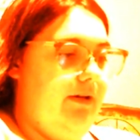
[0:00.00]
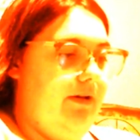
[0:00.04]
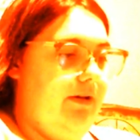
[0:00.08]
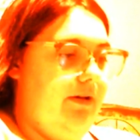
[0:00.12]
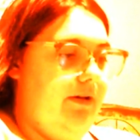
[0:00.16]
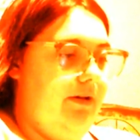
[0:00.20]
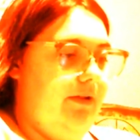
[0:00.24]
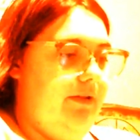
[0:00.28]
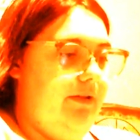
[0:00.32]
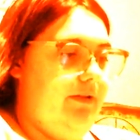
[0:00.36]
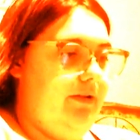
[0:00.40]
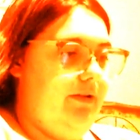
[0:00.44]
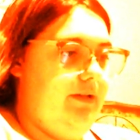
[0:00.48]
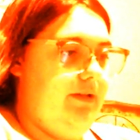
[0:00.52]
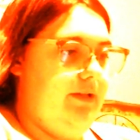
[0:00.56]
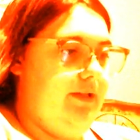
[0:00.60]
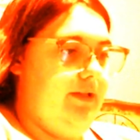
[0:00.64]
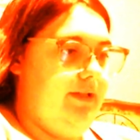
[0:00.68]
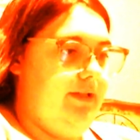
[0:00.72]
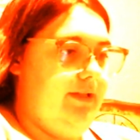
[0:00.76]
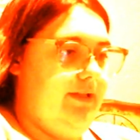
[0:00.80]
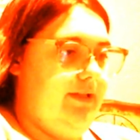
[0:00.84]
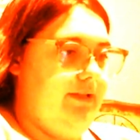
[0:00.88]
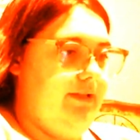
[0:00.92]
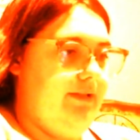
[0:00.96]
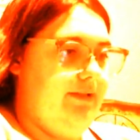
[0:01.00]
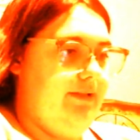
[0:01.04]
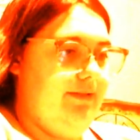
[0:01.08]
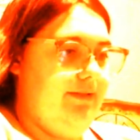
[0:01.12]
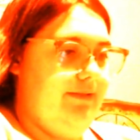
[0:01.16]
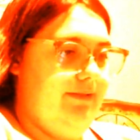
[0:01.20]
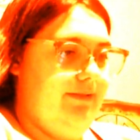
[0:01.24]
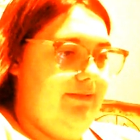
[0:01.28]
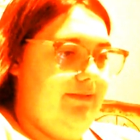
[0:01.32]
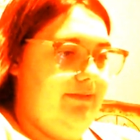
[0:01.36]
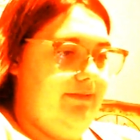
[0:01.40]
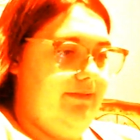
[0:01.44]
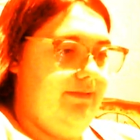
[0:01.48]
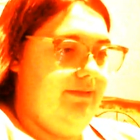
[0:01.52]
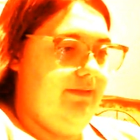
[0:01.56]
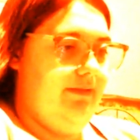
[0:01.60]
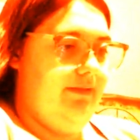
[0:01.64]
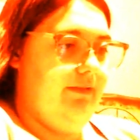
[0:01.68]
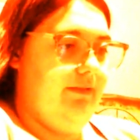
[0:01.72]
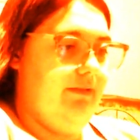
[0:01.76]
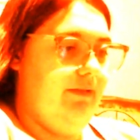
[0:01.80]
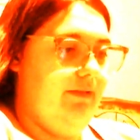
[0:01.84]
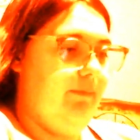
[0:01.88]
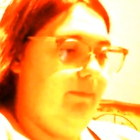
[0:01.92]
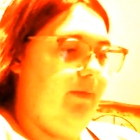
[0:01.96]
Hold on.
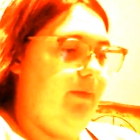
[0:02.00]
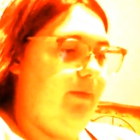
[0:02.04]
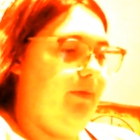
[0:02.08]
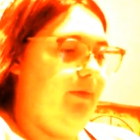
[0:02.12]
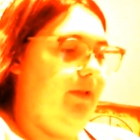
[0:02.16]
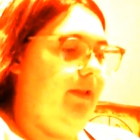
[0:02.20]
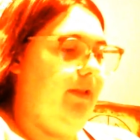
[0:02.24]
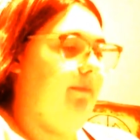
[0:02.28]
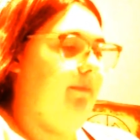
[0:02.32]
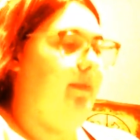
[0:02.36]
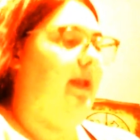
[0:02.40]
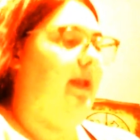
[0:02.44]
Let me pull up my